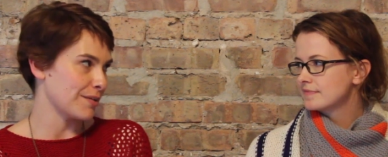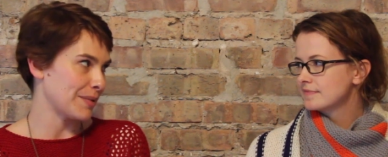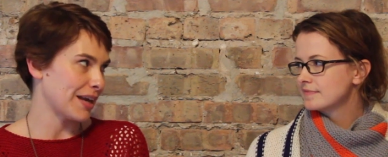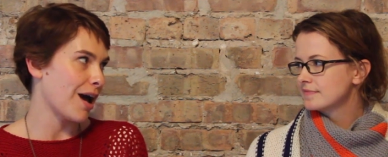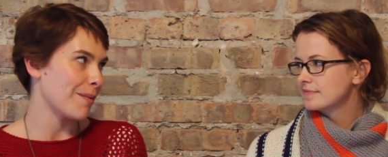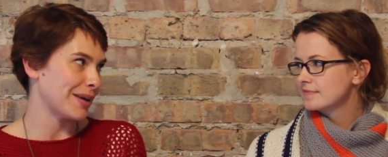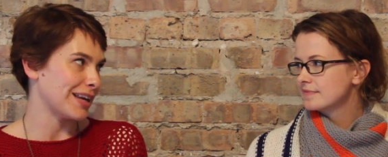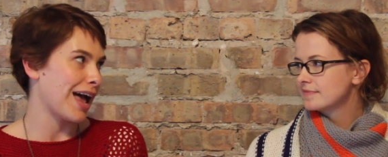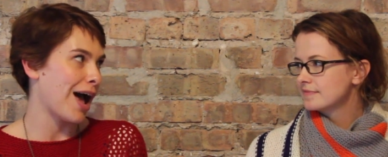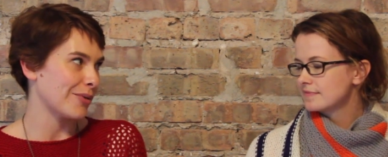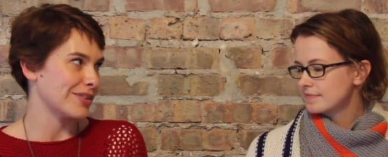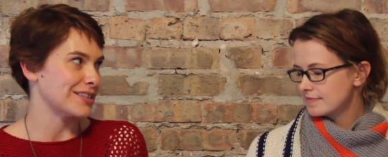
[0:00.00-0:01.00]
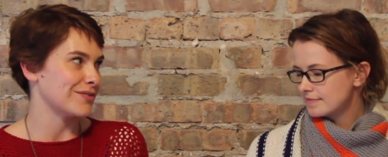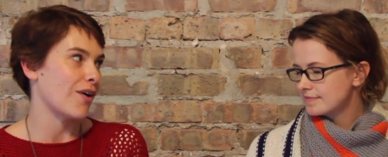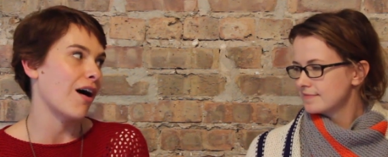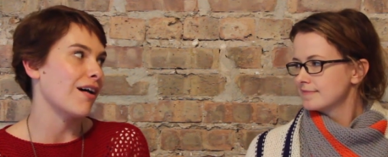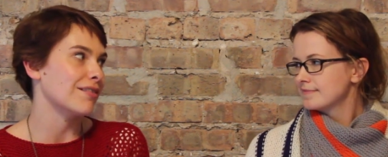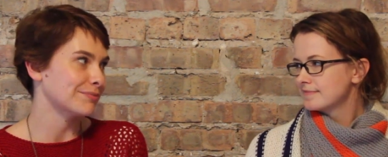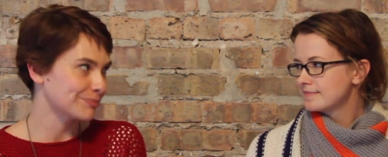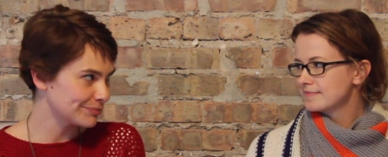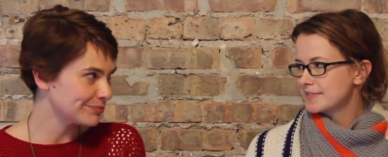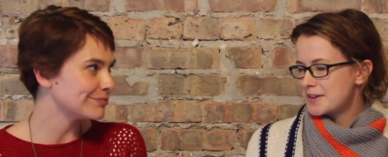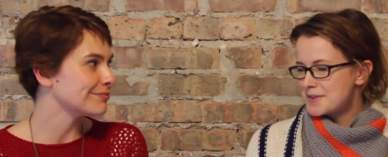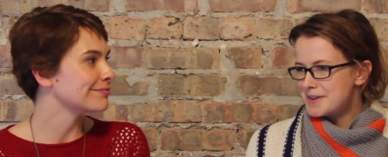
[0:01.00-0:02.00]
Speaker 1: going to be coming out this fall.
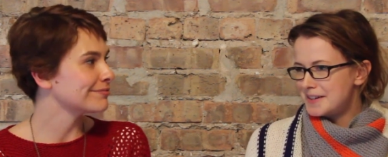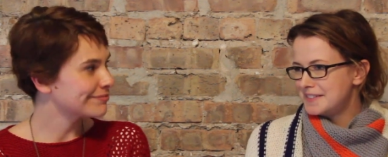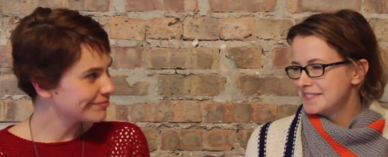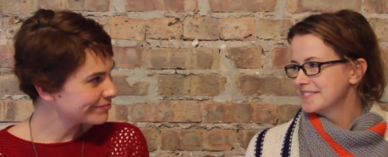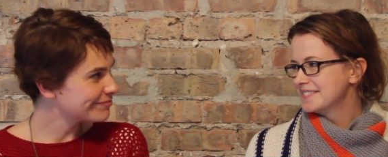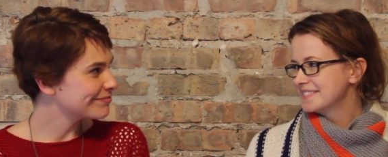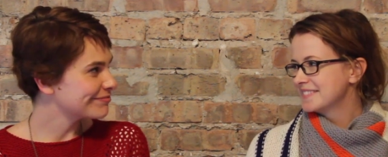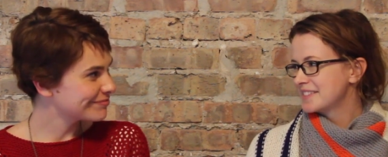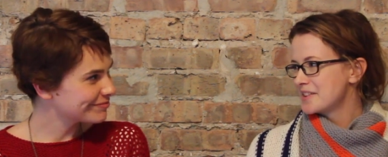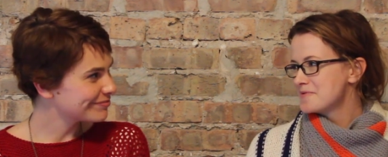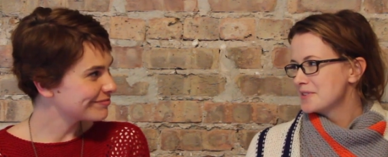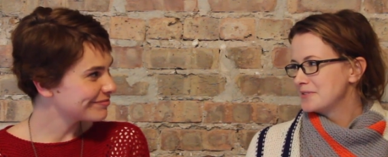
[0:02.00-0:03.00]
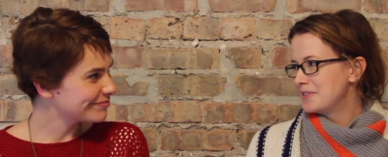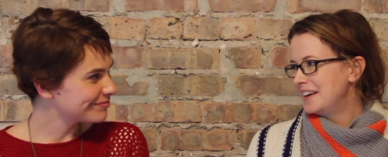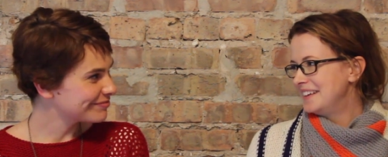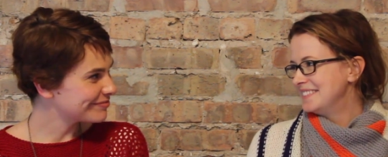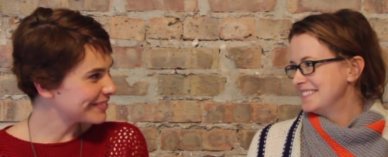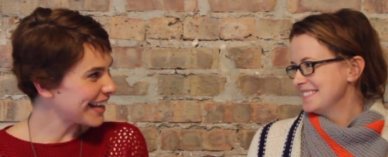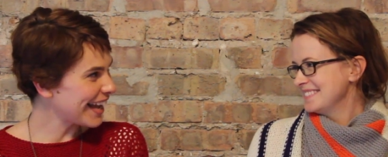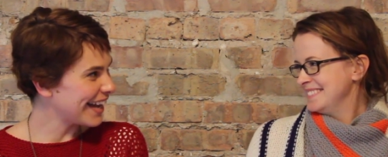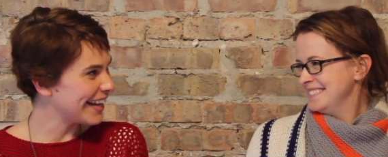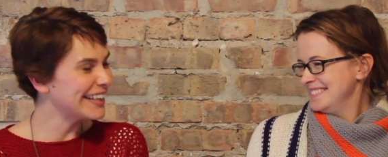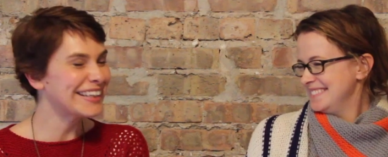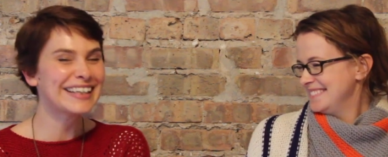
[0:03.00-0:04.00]
Speaker 2: Cool. So much fun. Yeah.